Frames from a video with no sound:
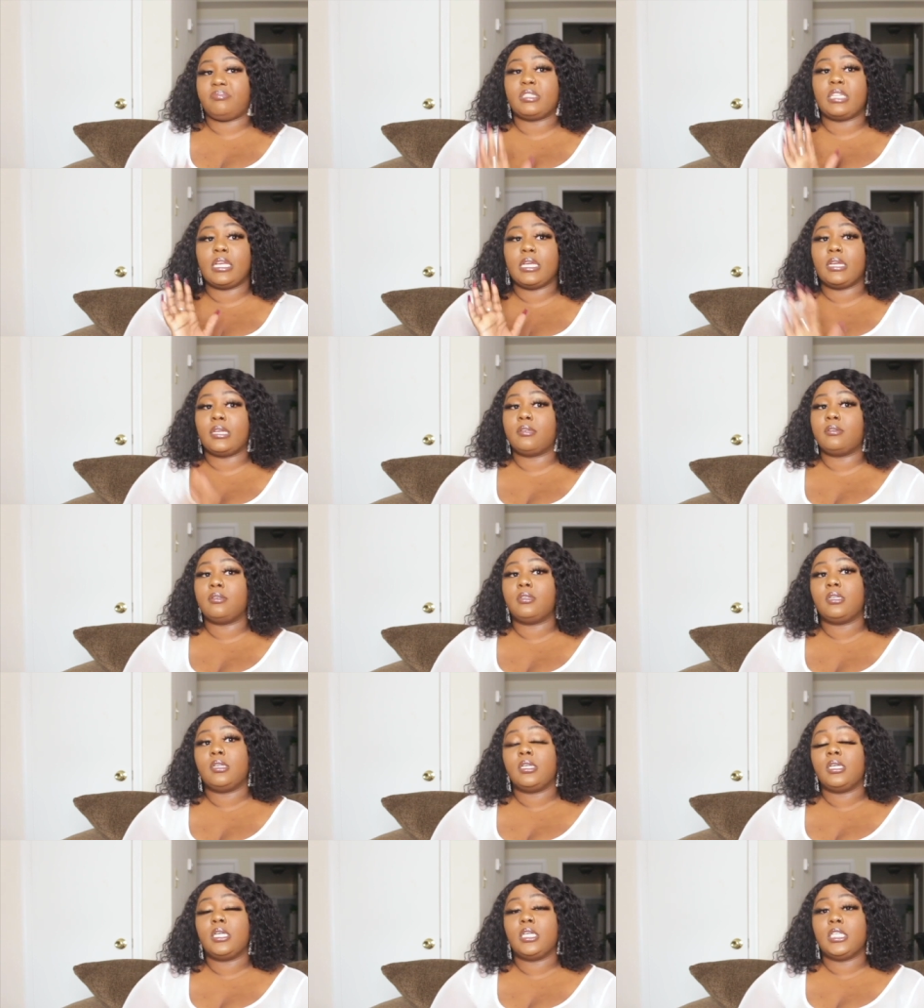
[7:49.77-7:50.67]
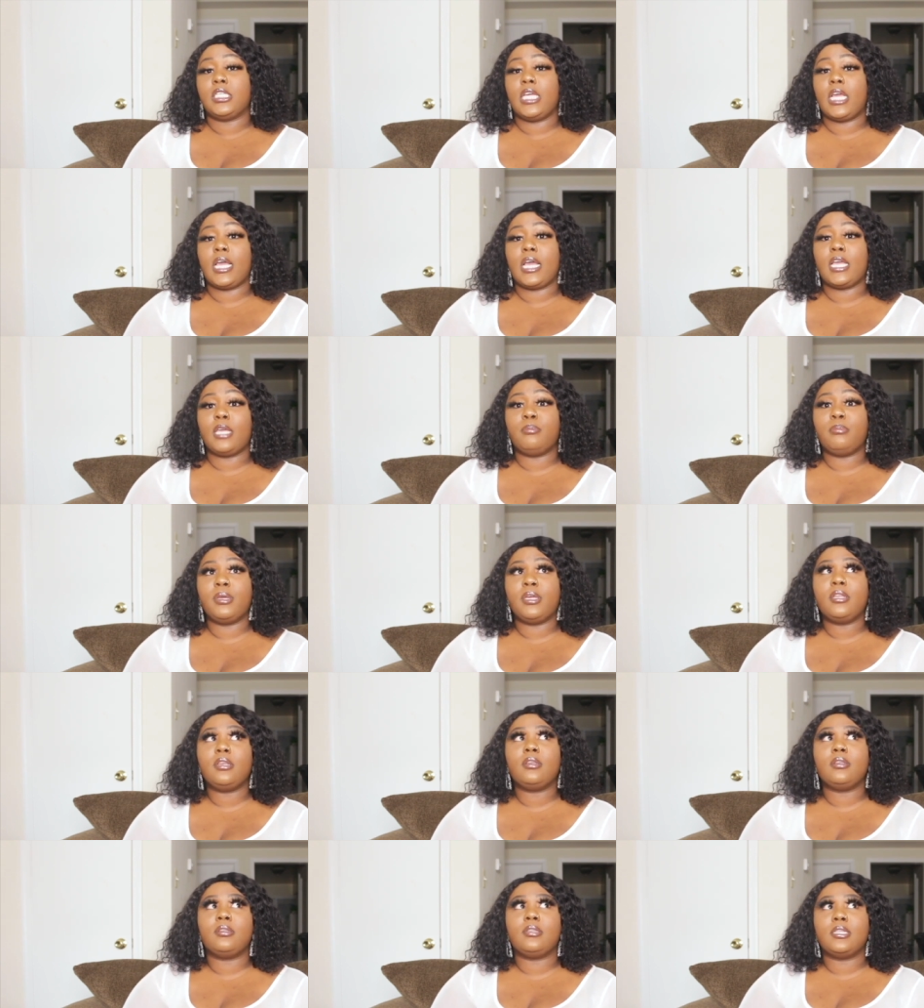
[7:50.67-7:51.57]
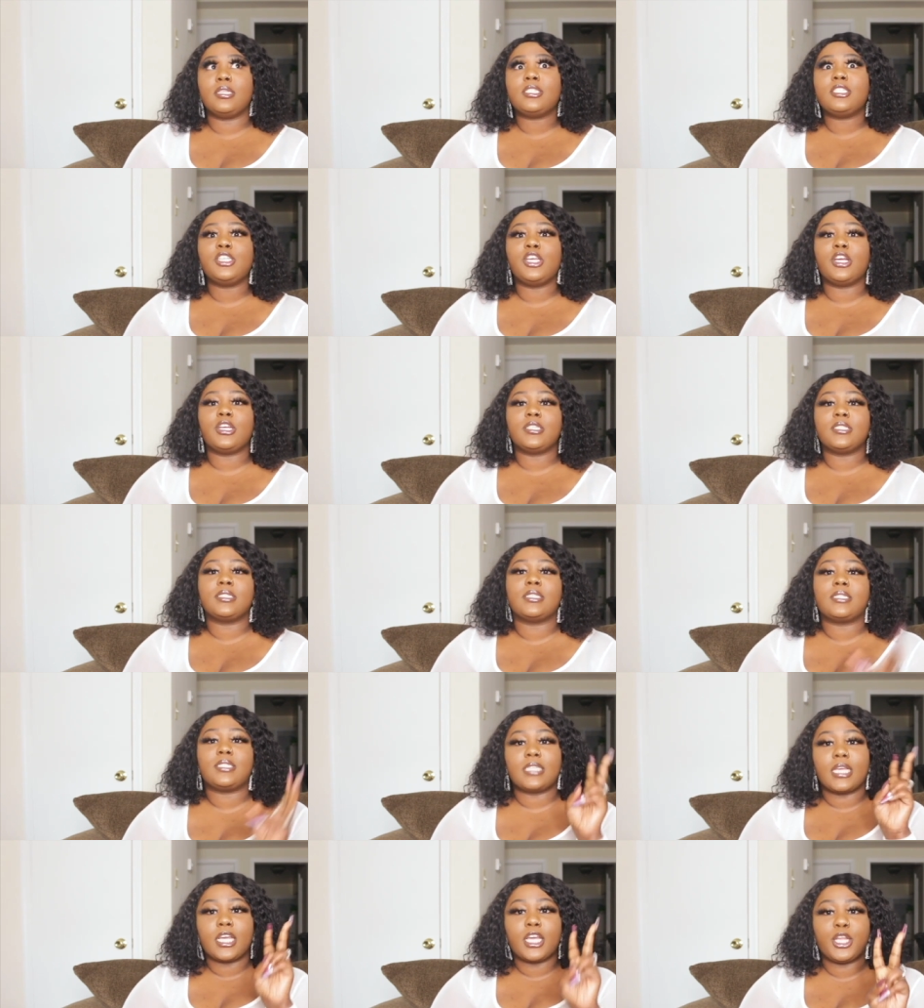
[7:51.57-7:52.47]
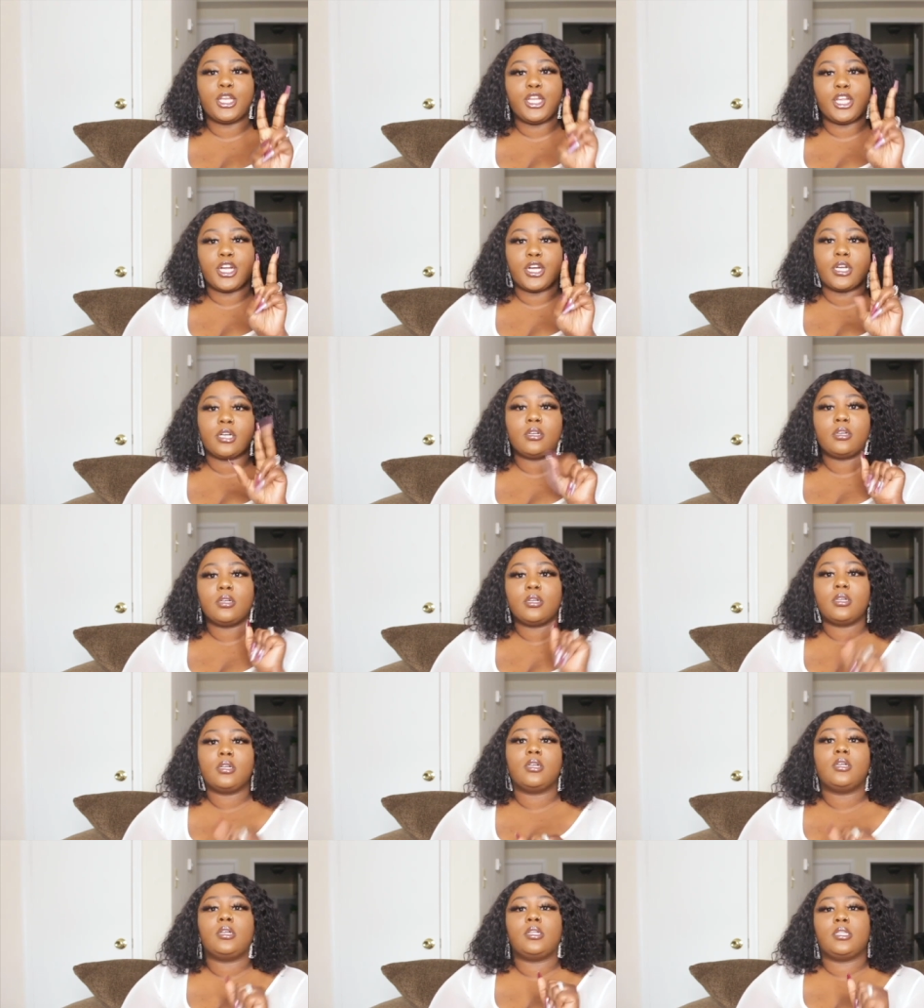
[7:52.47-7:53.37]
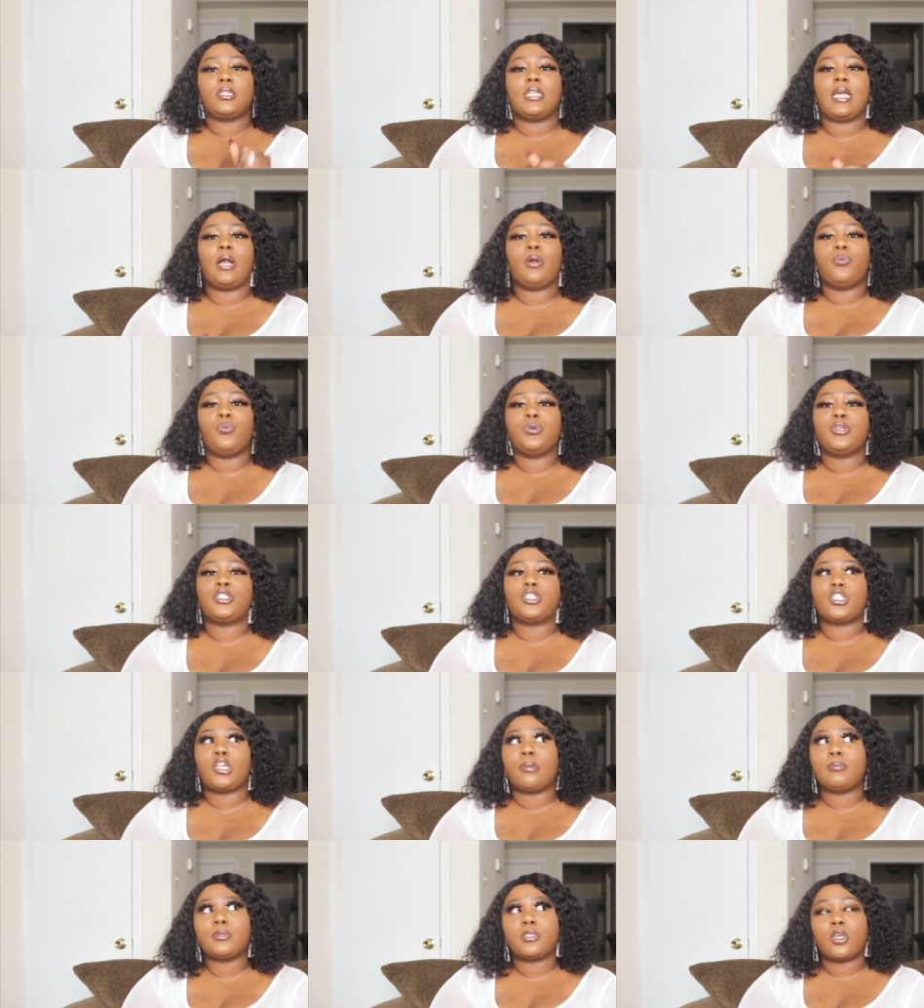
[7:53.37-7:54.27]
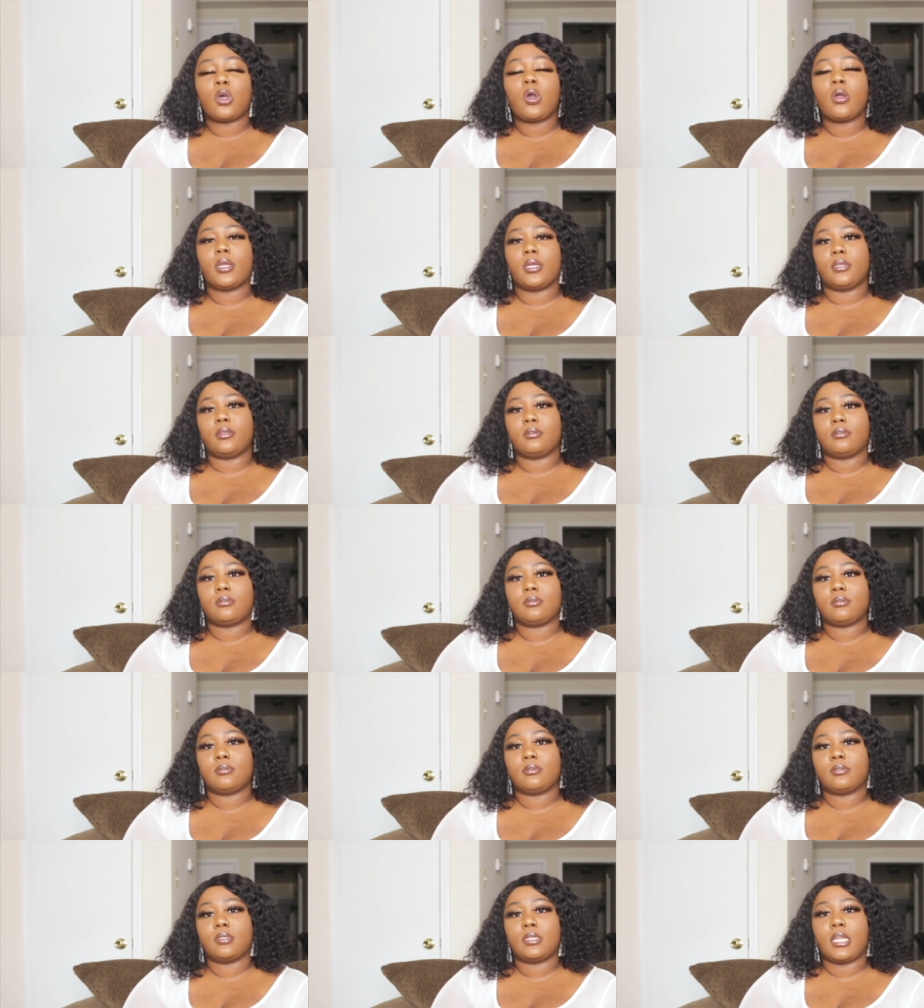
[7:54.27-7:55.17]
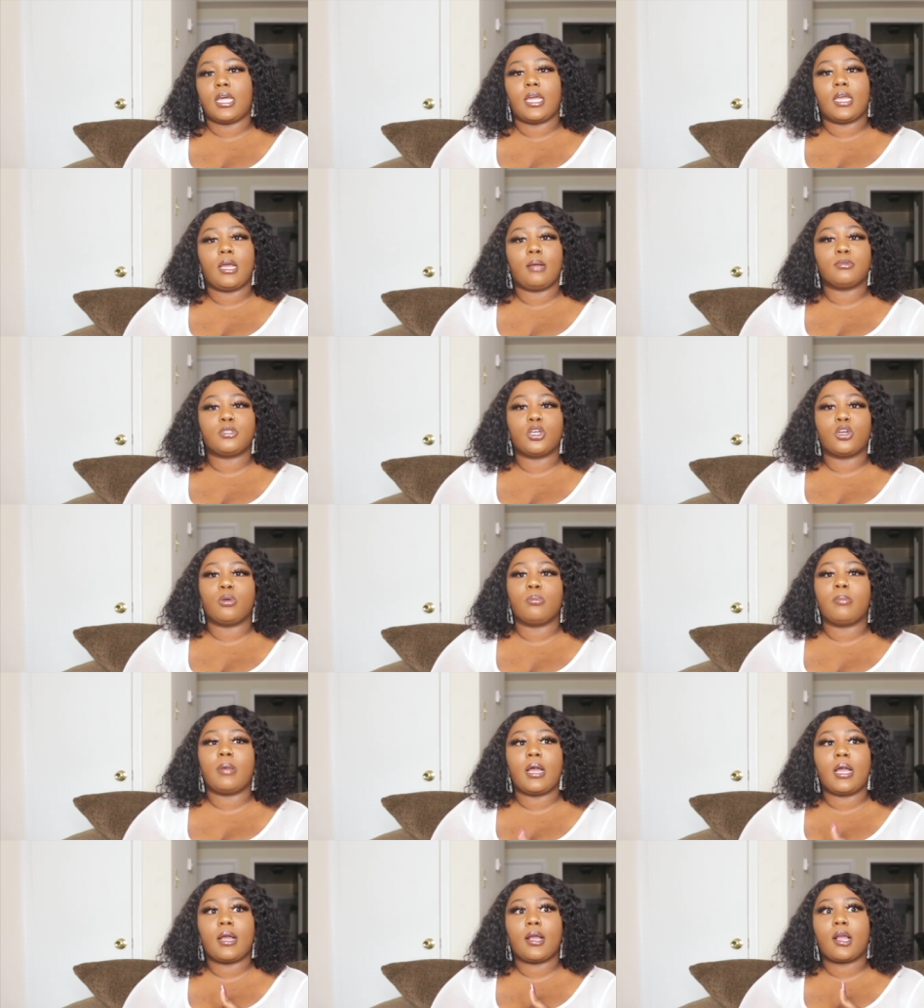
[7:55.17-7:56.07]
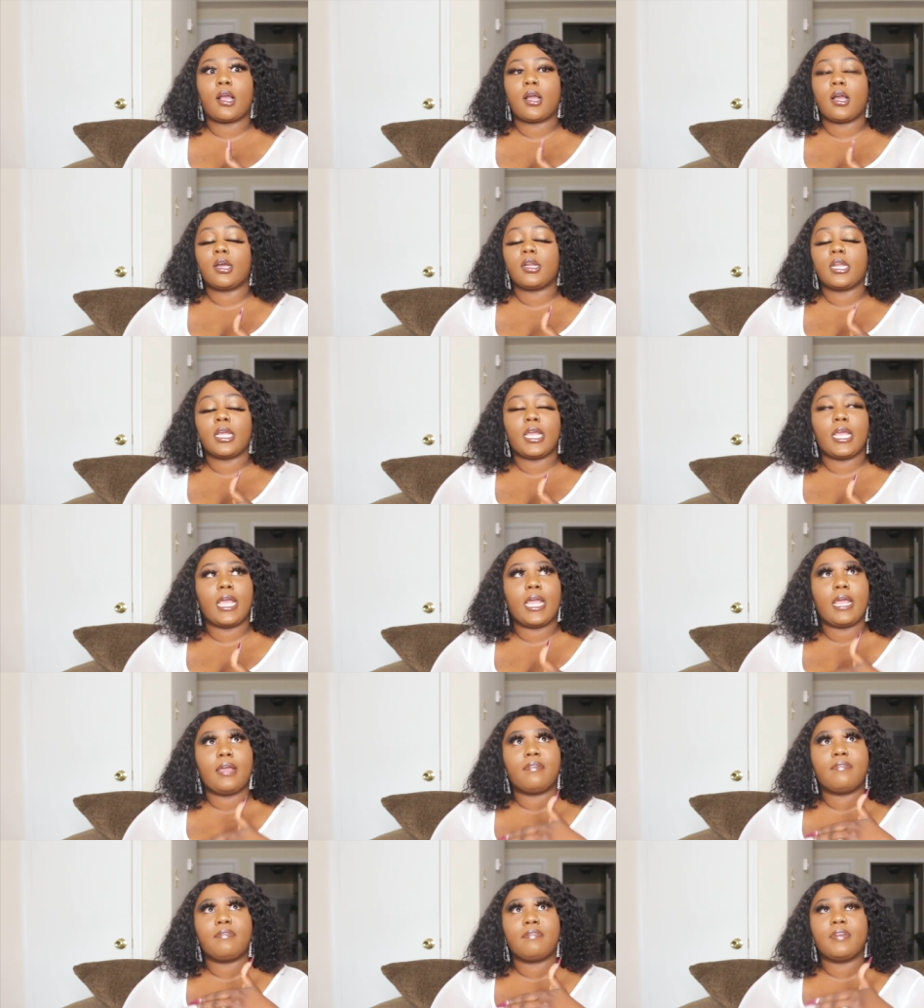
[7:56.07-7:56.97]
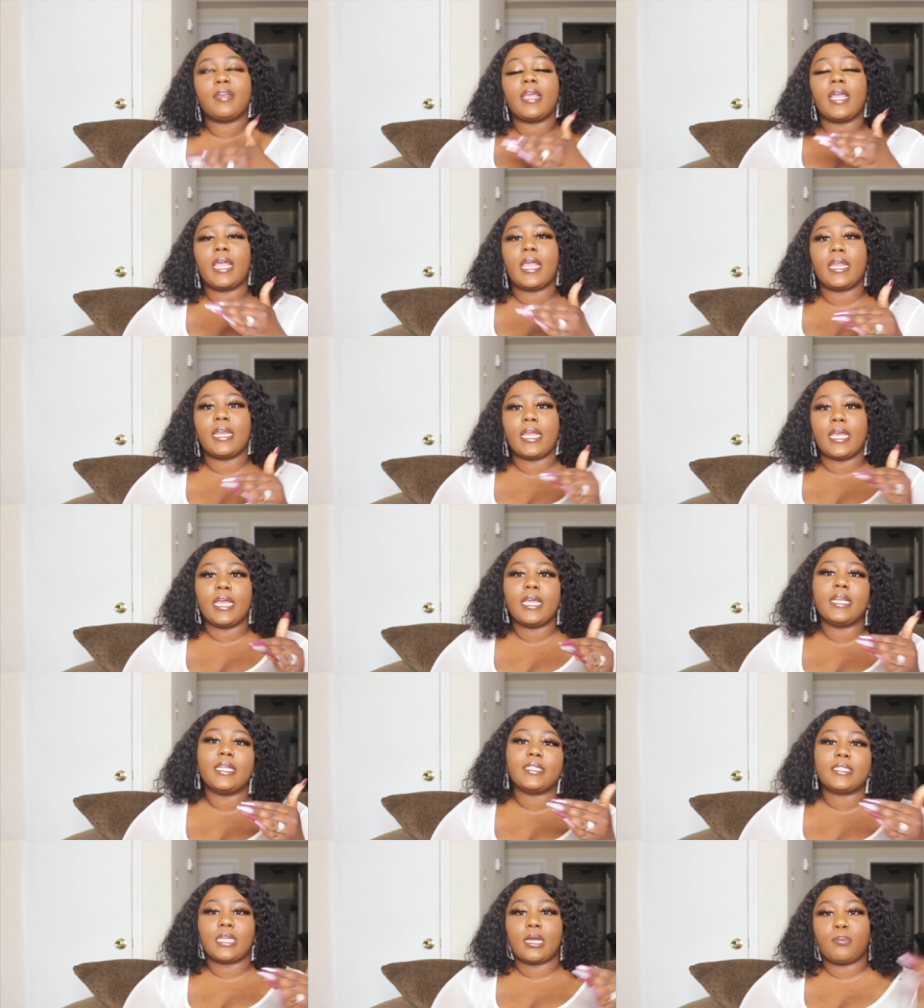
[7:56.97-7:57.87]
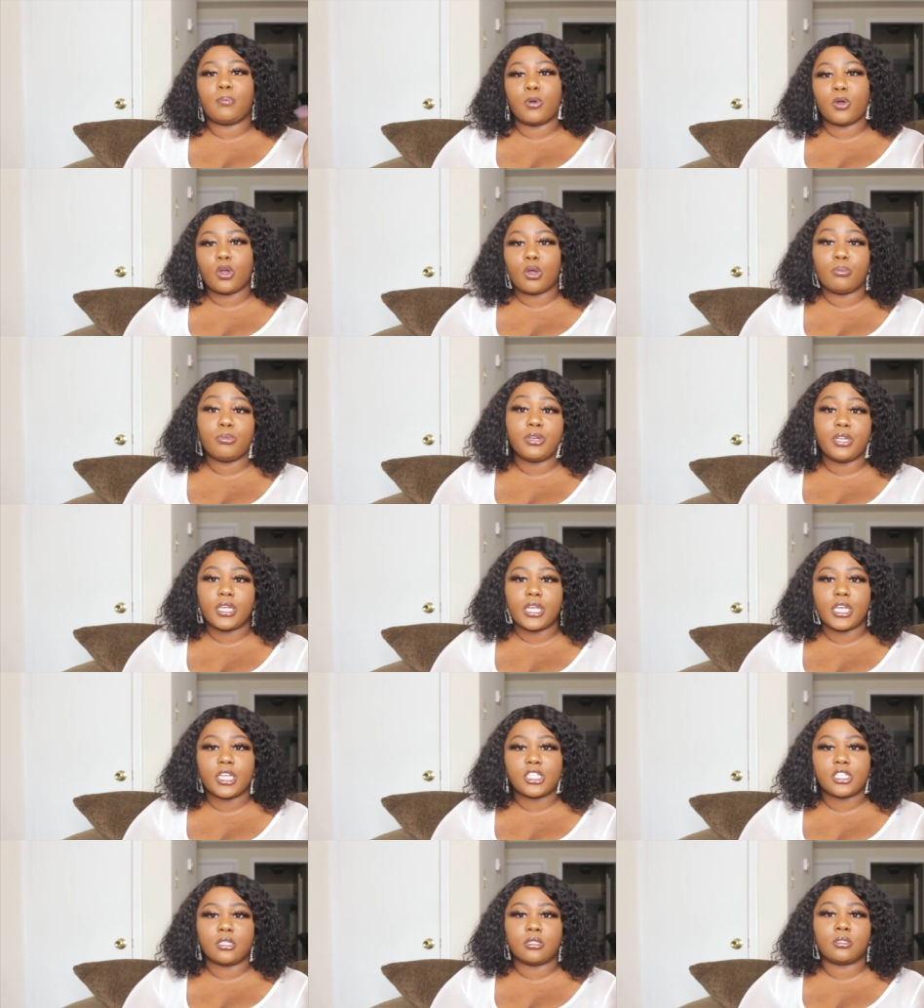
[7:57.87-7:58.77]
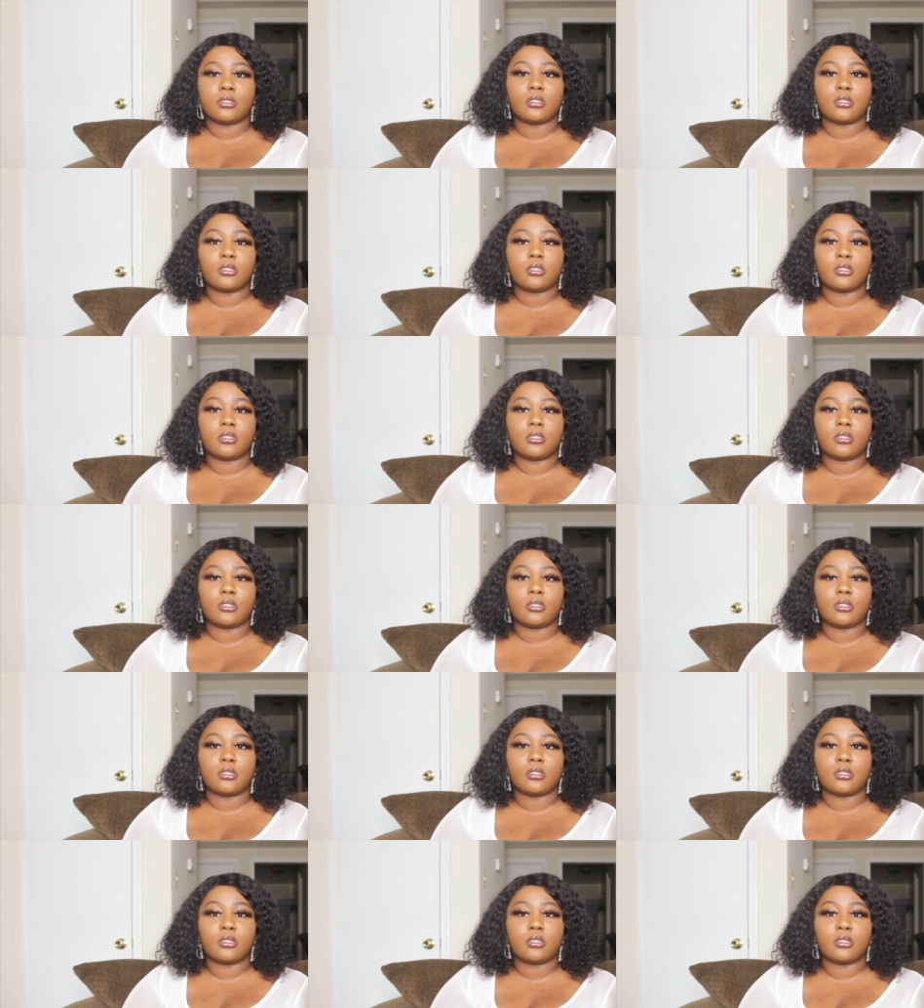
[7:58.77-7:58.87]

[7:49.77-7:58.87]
And, uh, yeah, it being, this year is the second year that we stopped talking. Like, I'm talking about cut every and any type of communication.